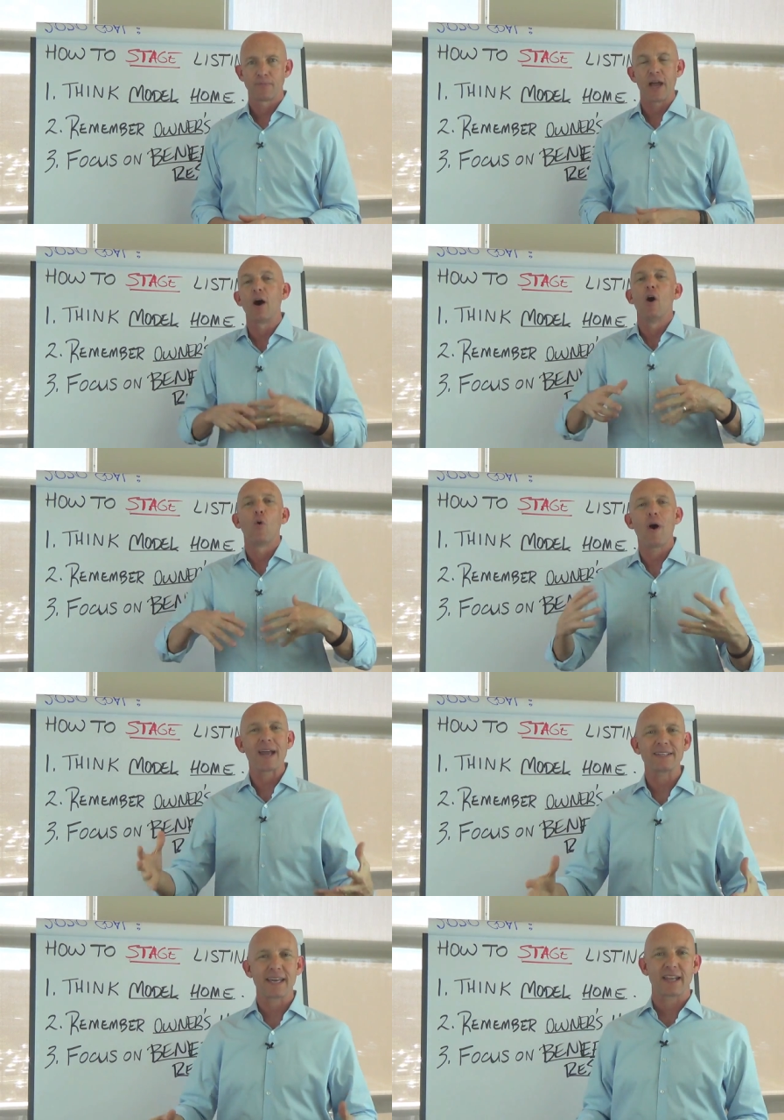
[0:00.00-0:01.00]
Now, why
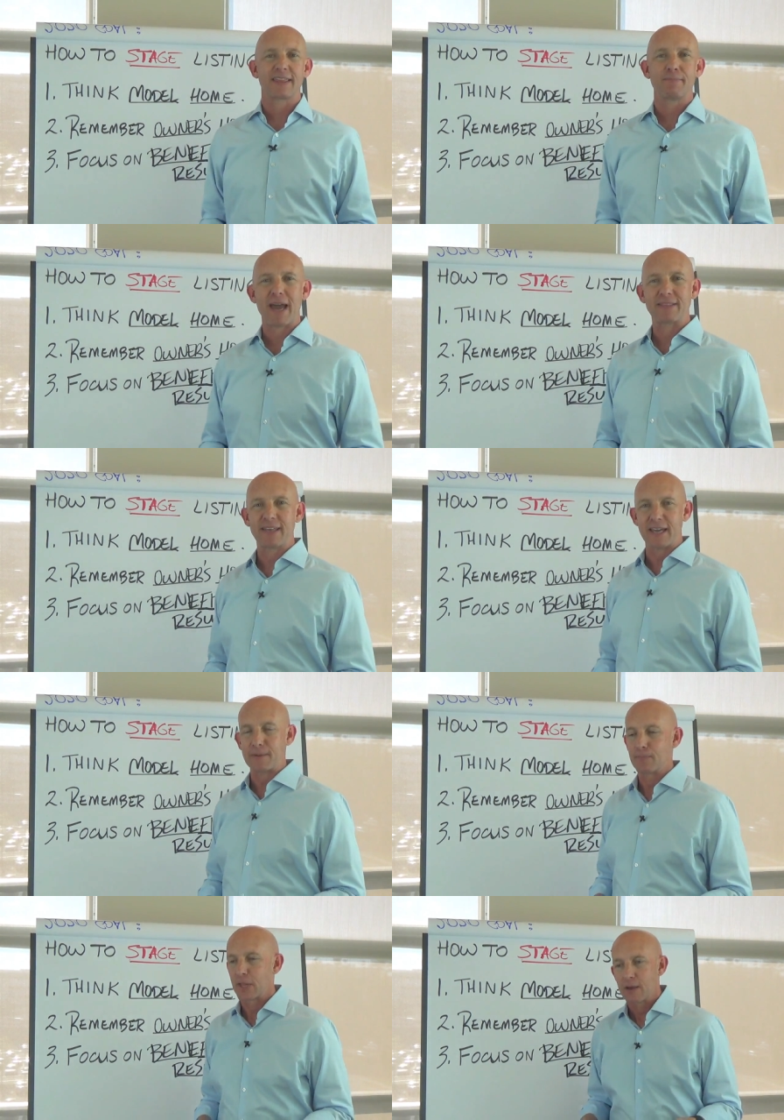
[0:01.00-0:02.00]
is that a bad
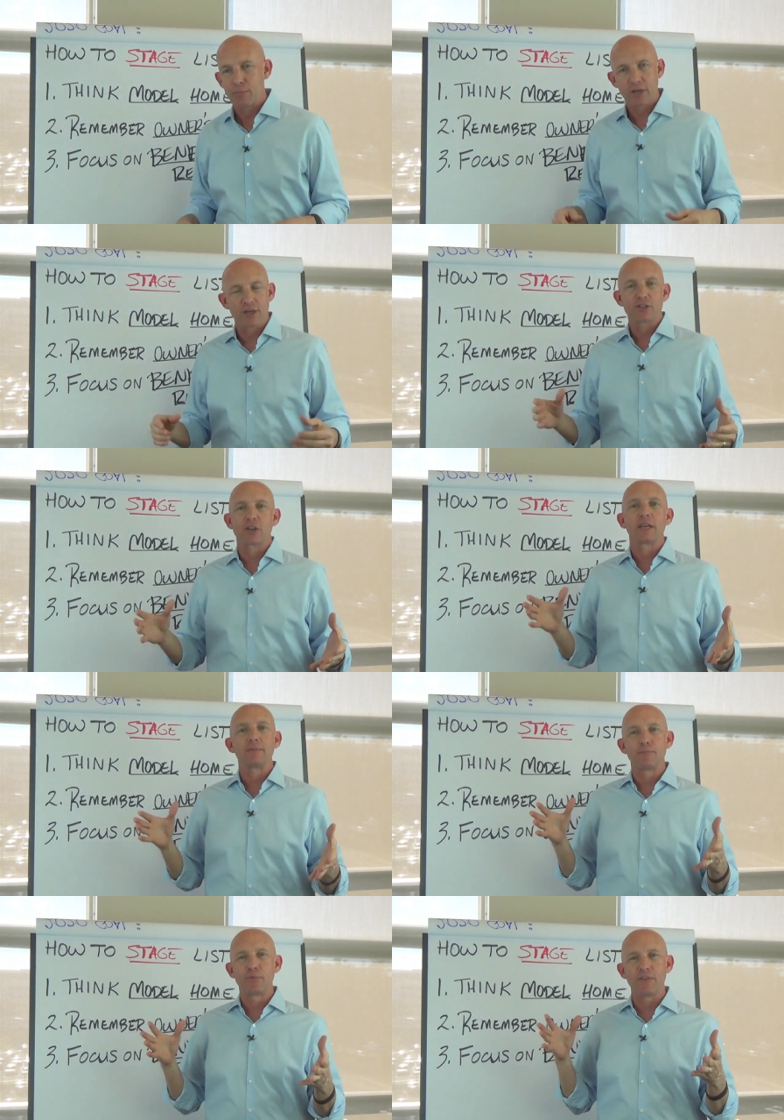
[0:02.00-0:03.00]
thing? Because
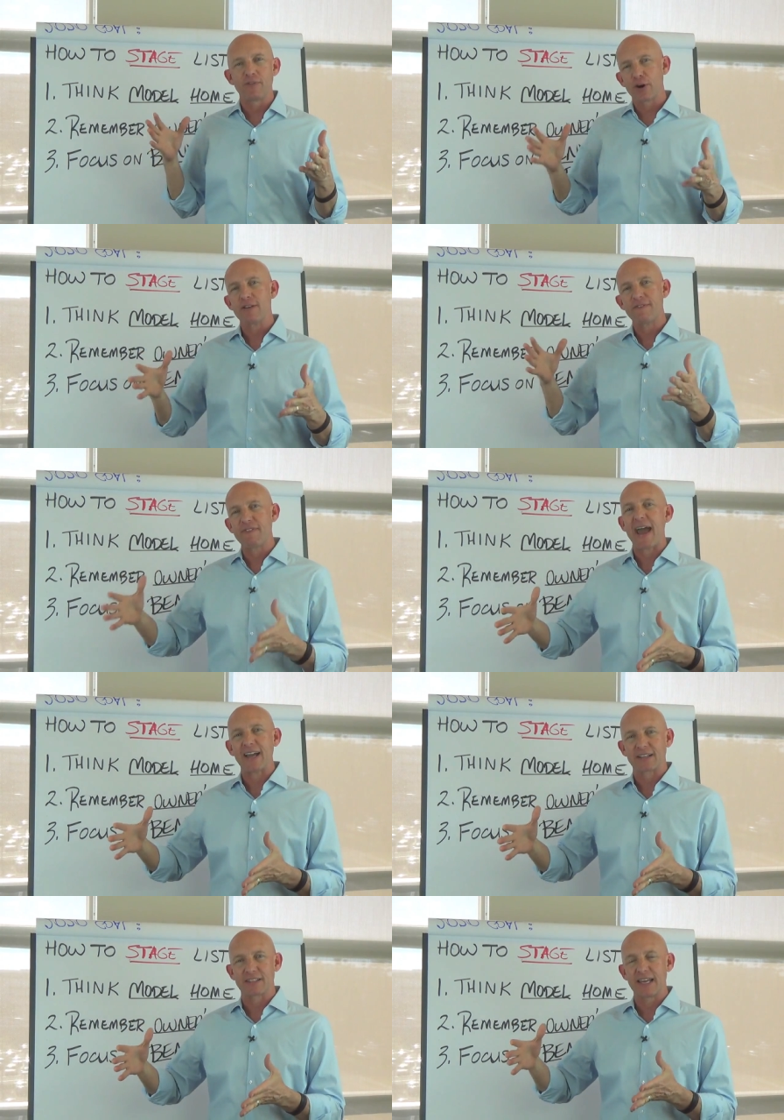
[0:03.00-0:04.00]
the very
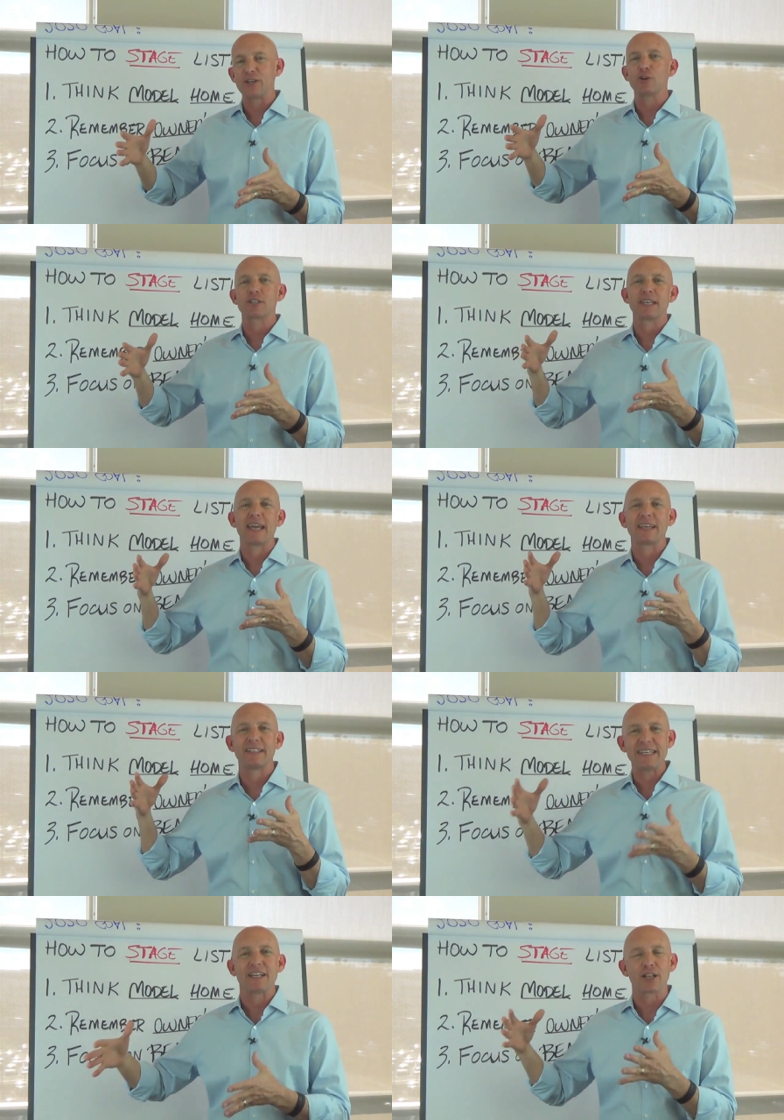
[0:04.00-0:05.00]
fact that you're saying
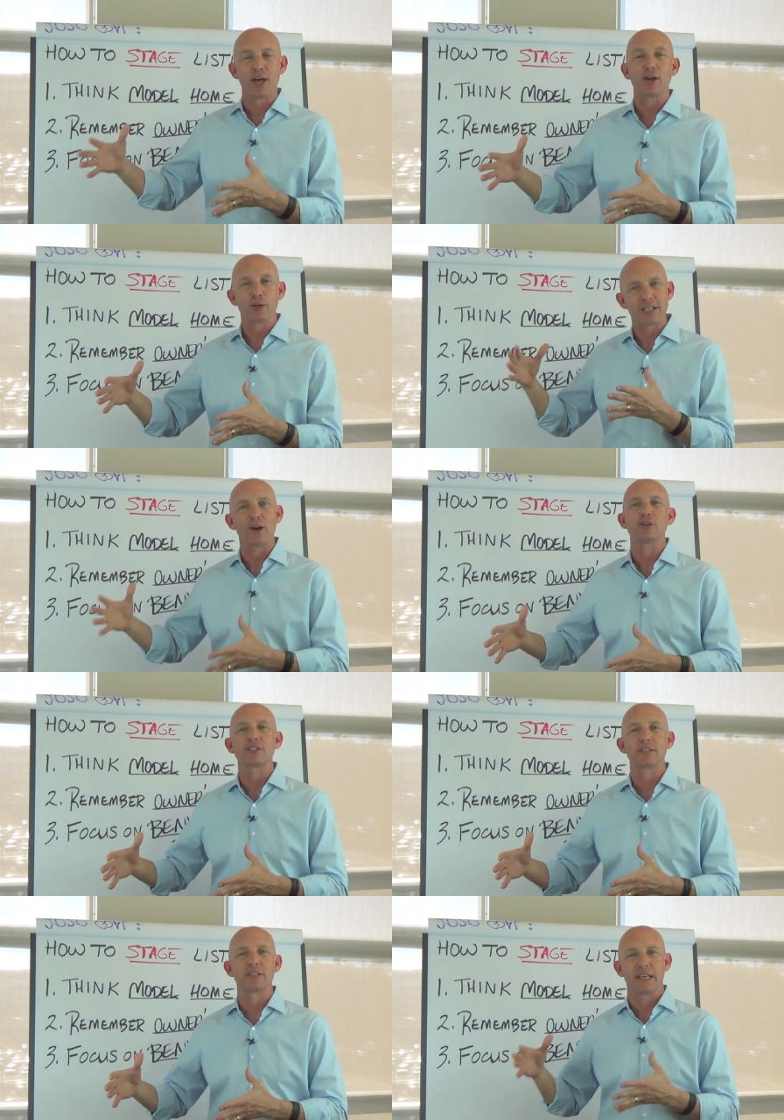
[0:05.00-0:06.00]

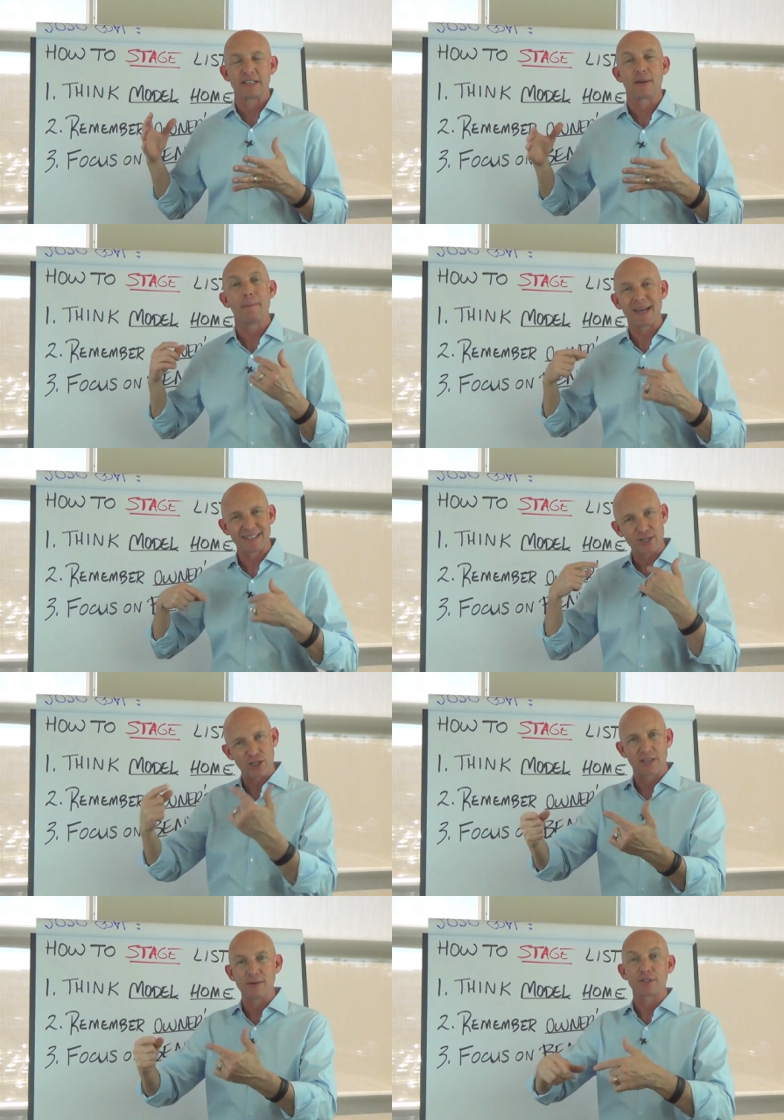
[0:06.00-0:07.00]
declutter is a message
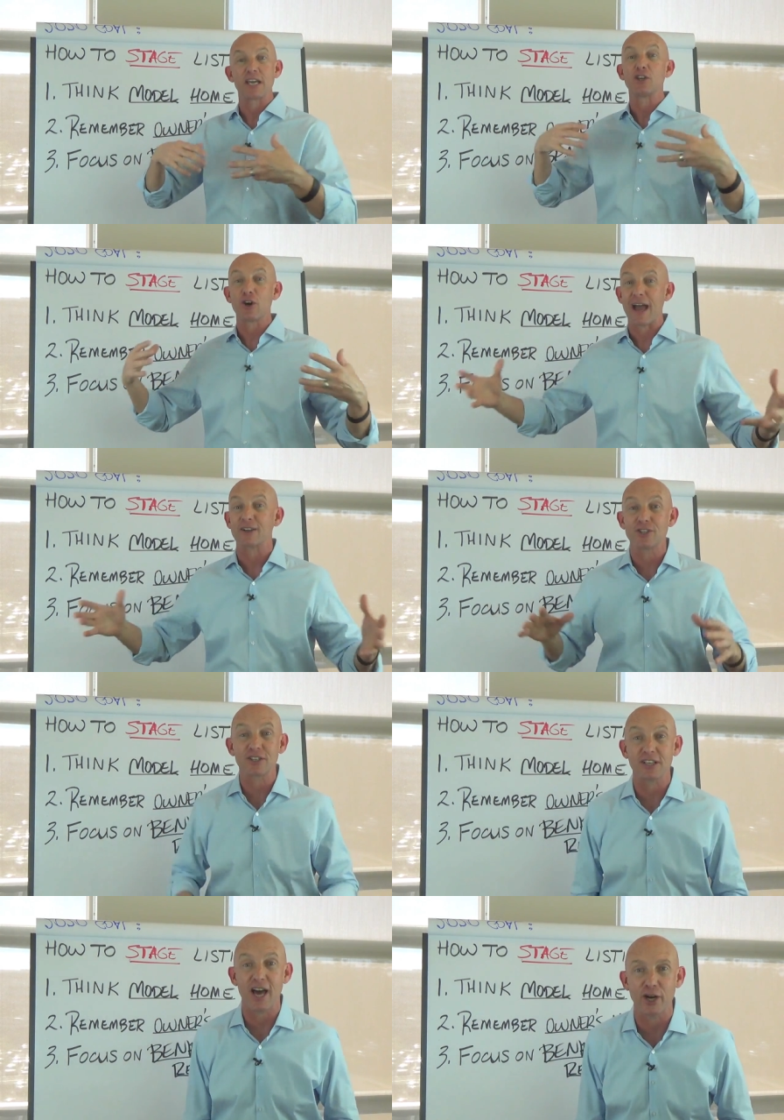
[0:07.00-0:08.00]
to them saying your house is
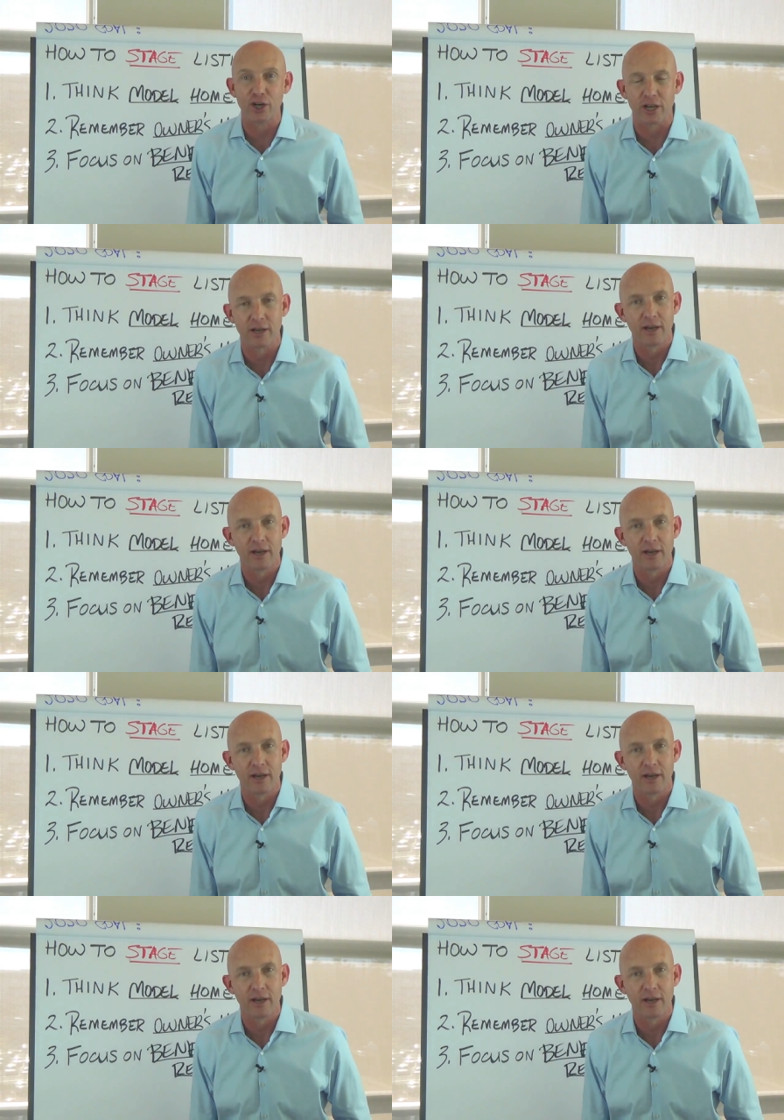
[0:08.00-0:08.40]
cluttered.